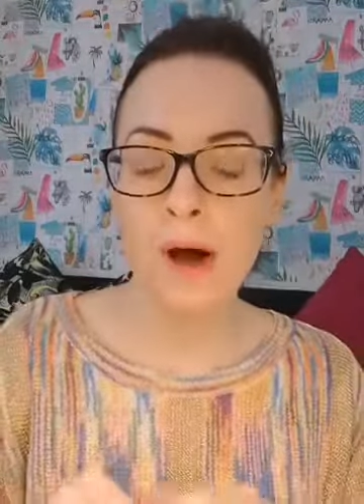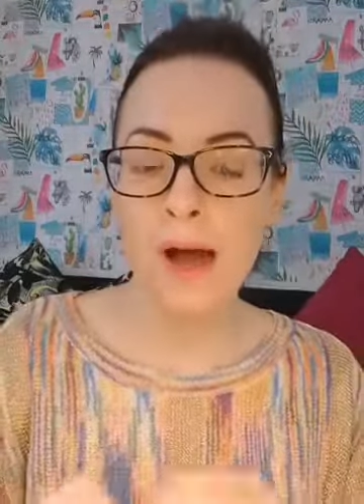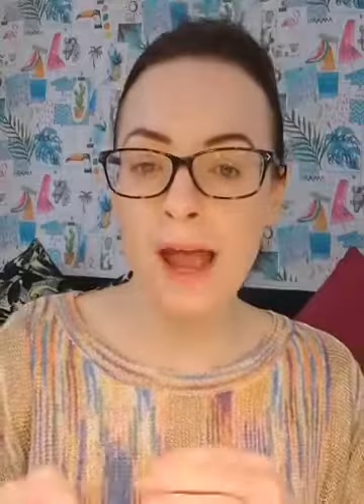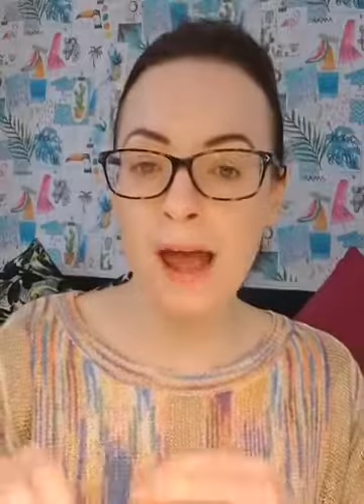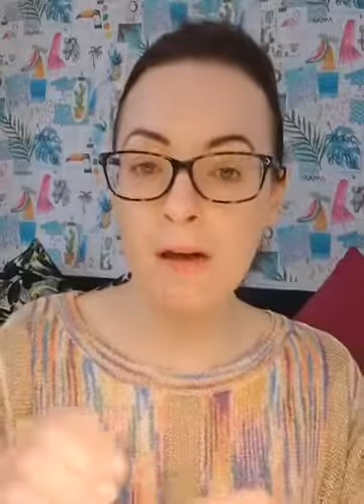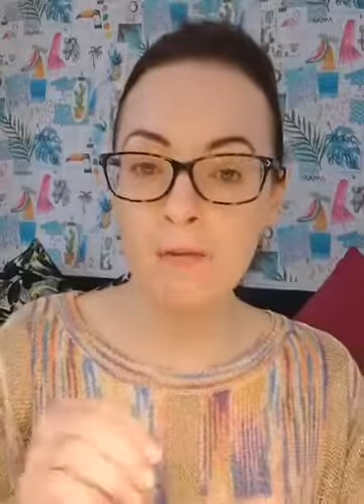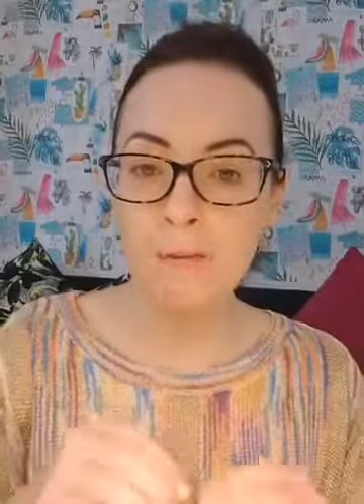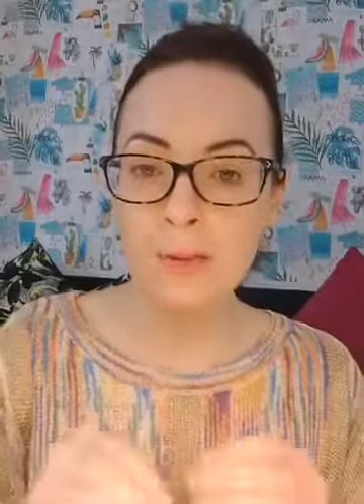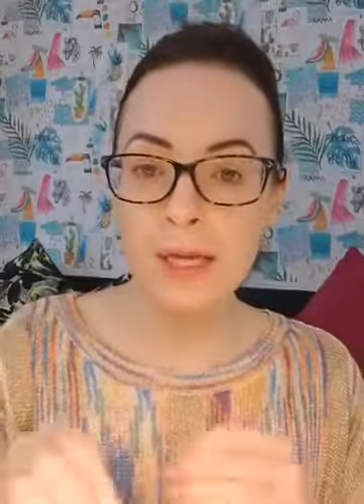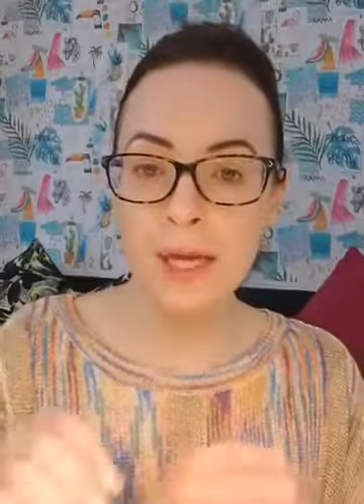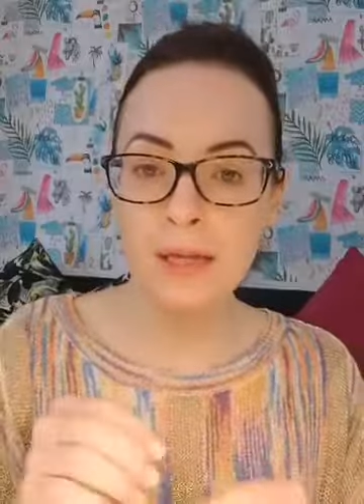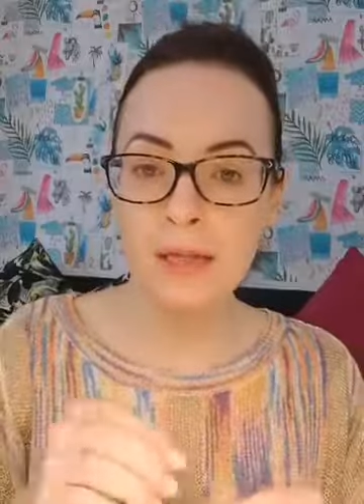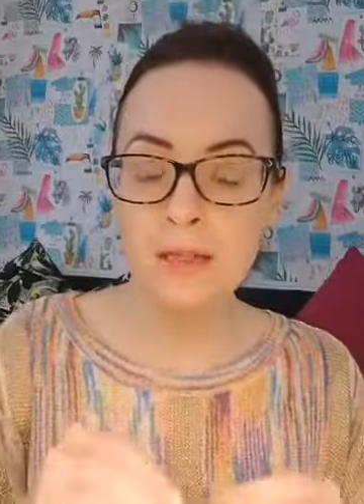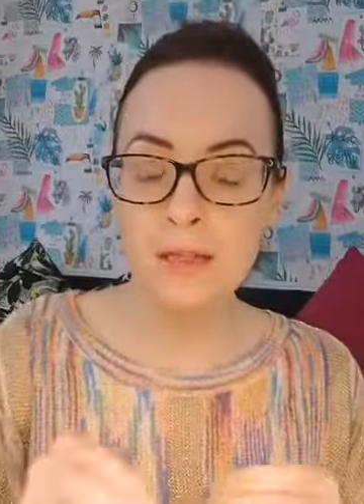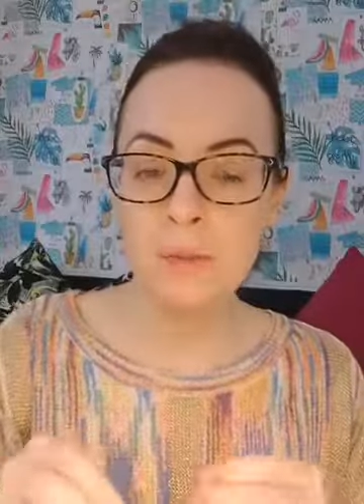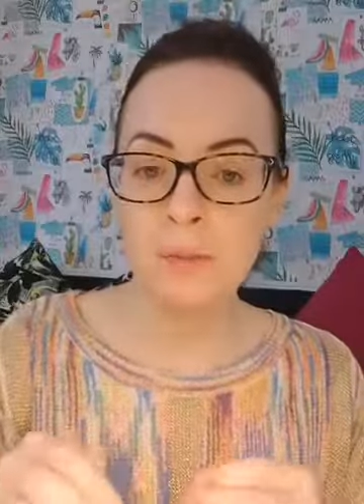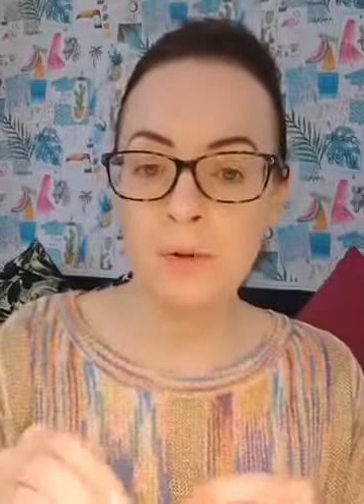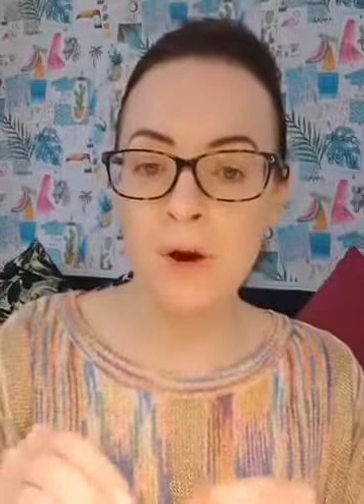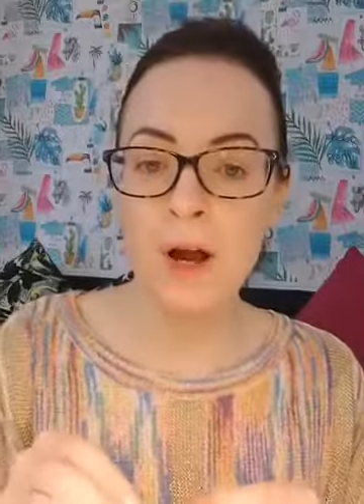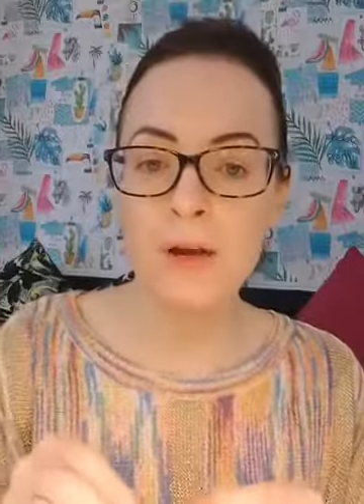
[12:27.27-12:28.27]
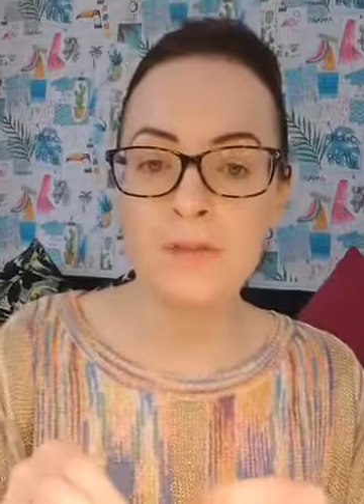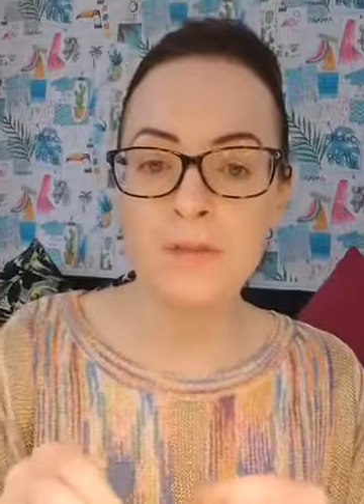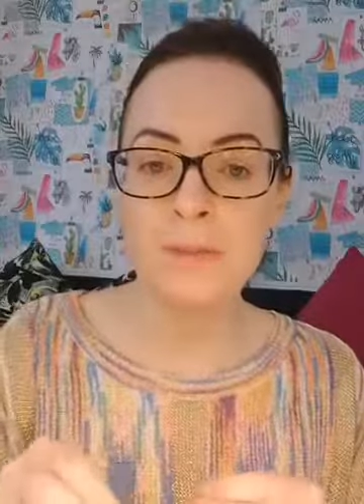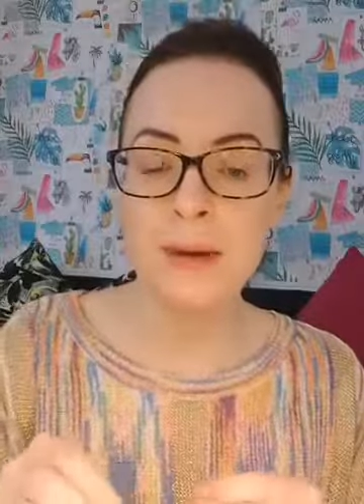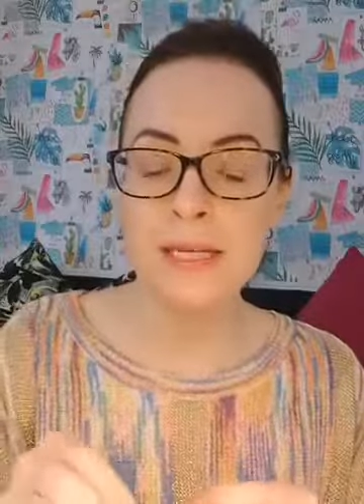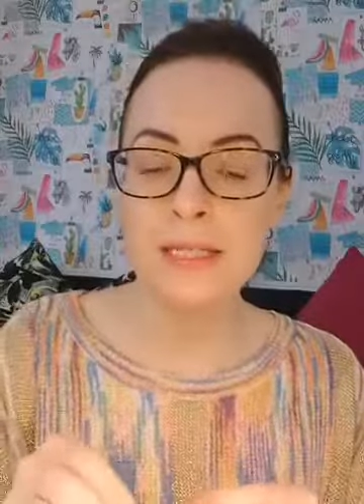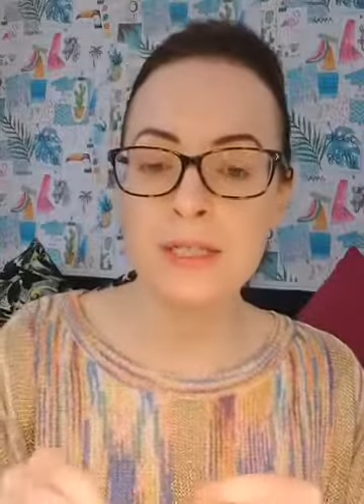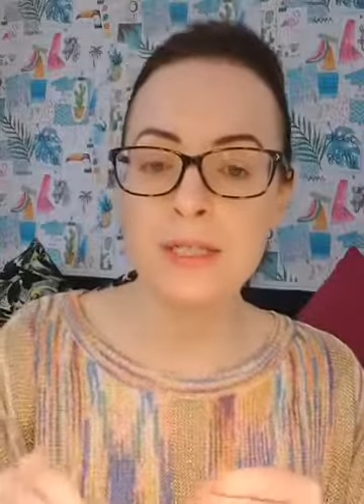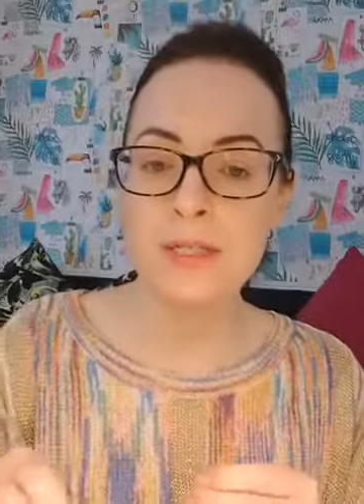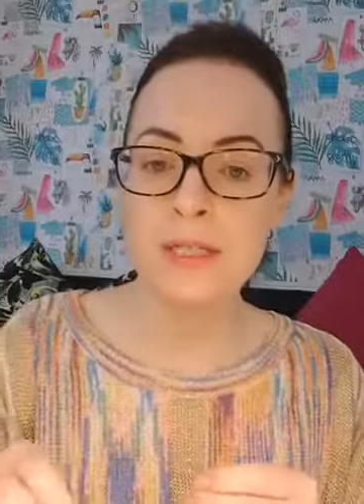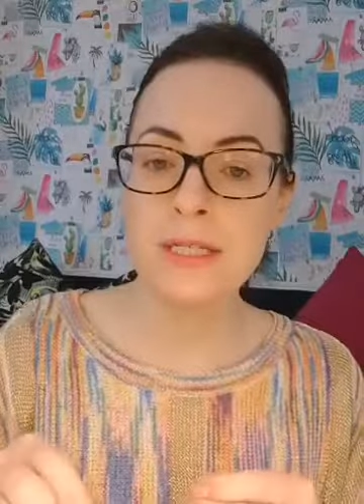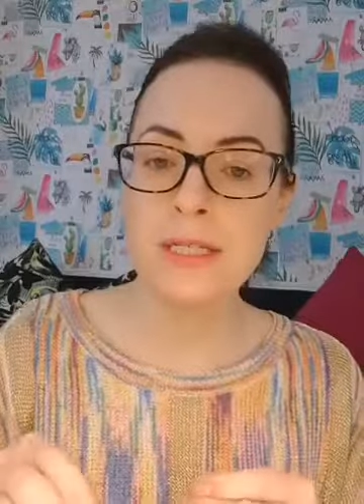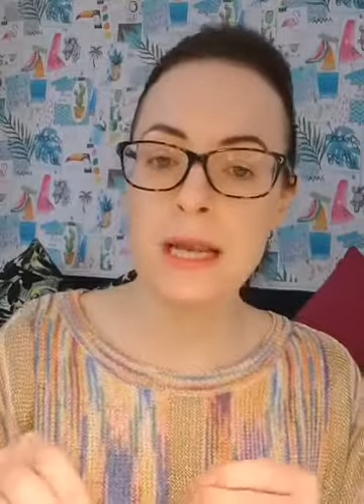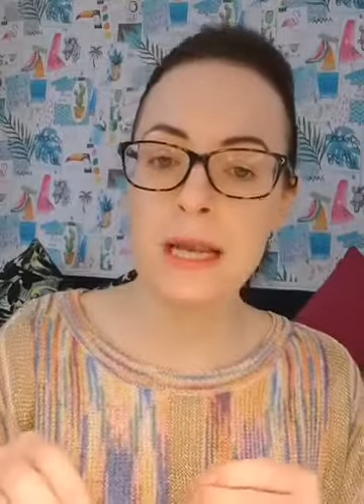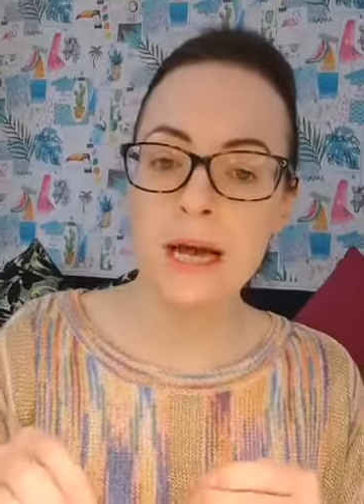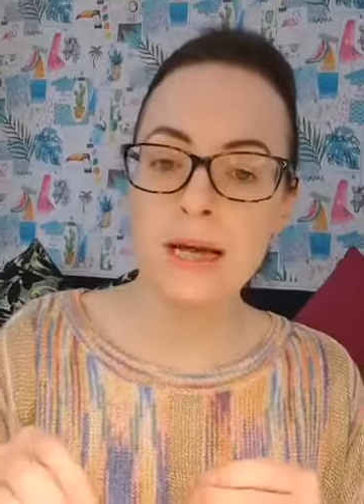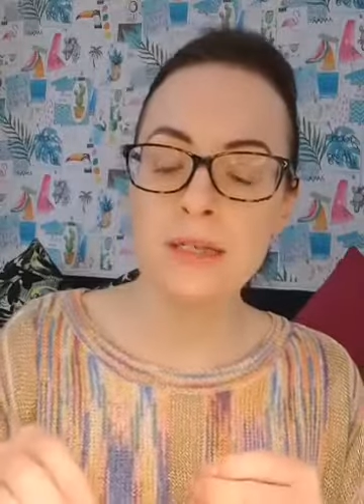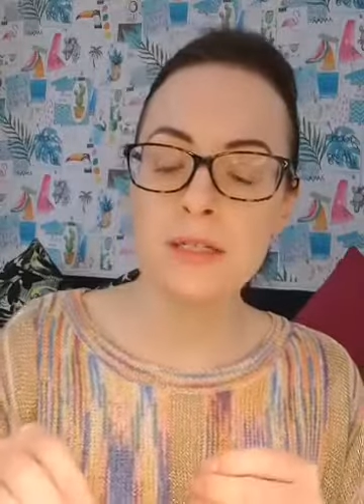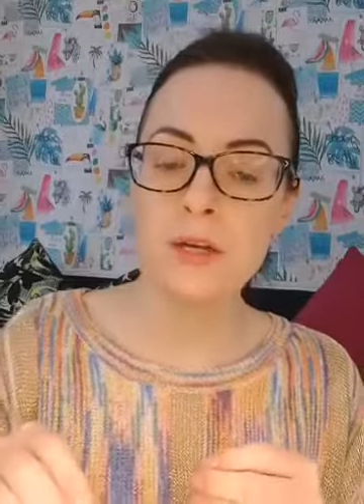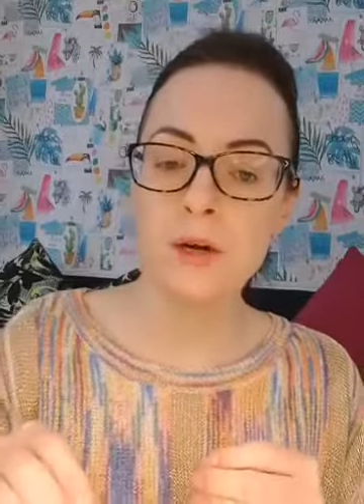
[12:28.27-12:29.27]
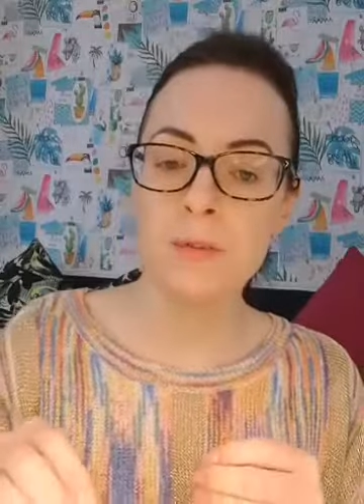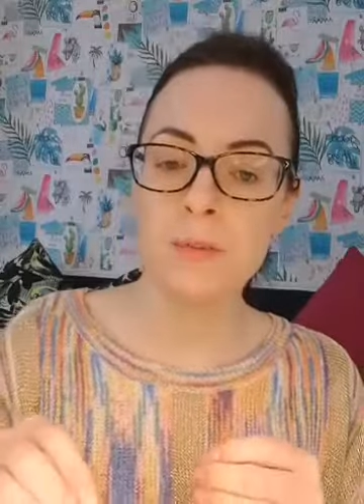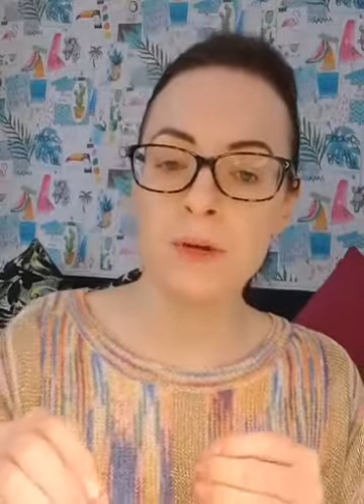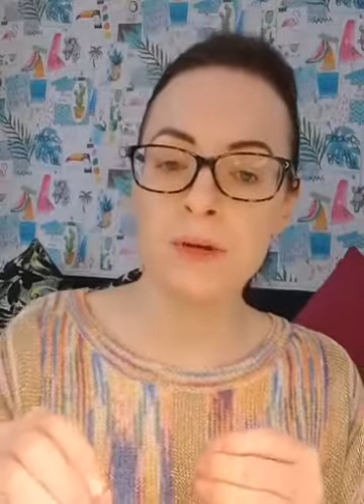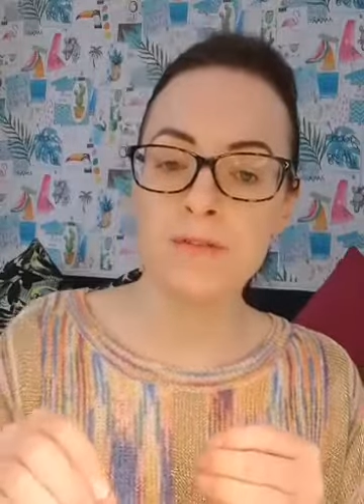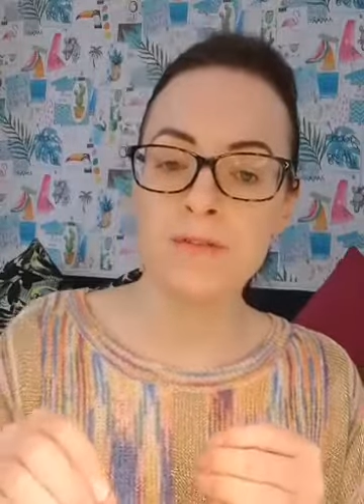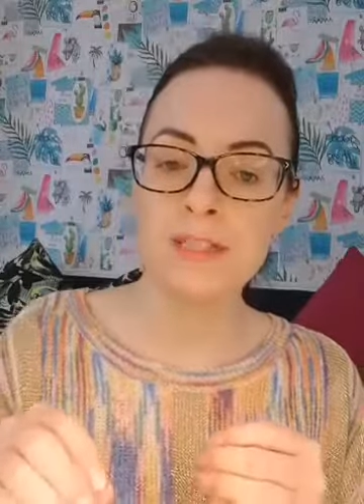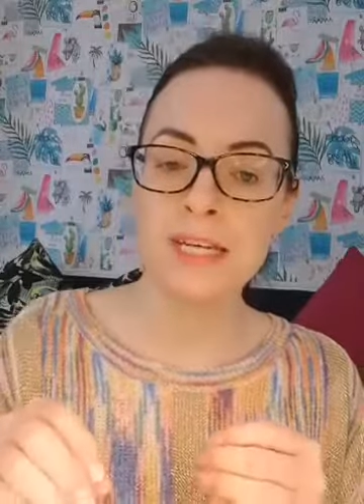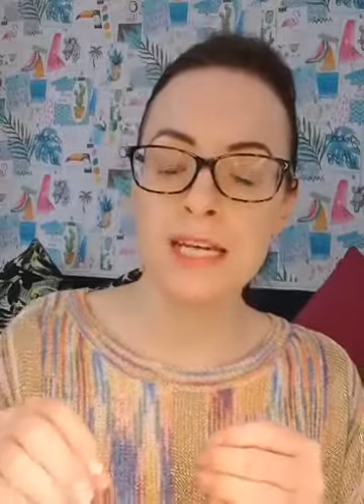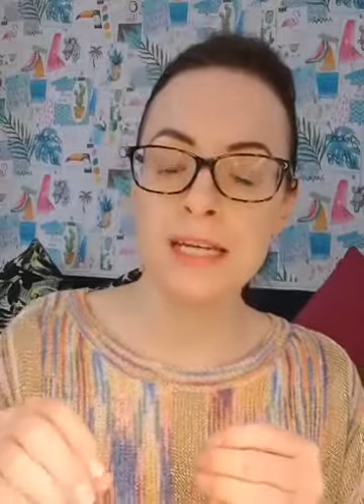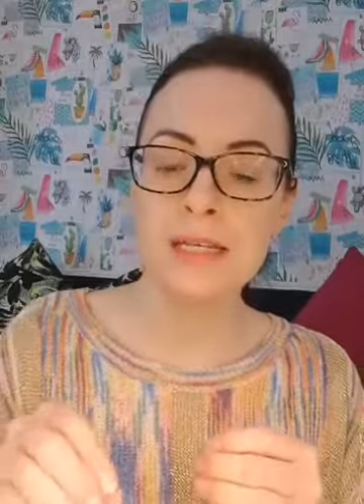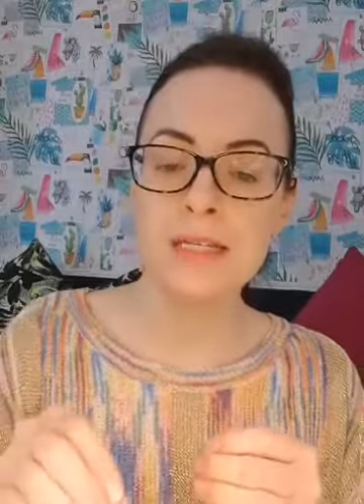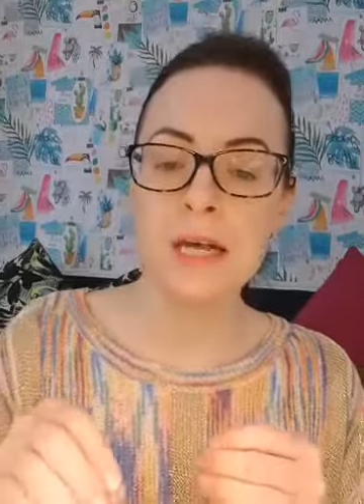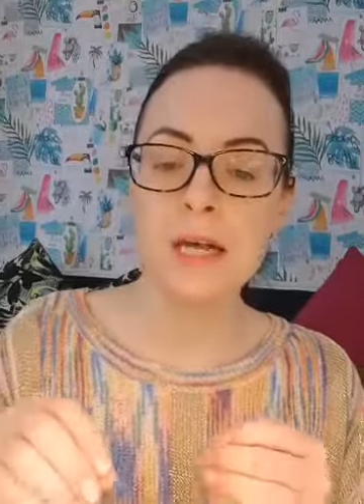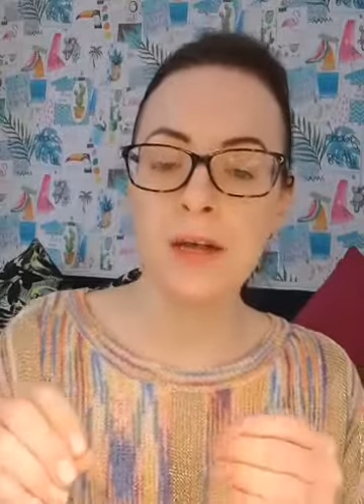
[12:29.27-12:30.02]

I have been getting some private messages the last couple of days,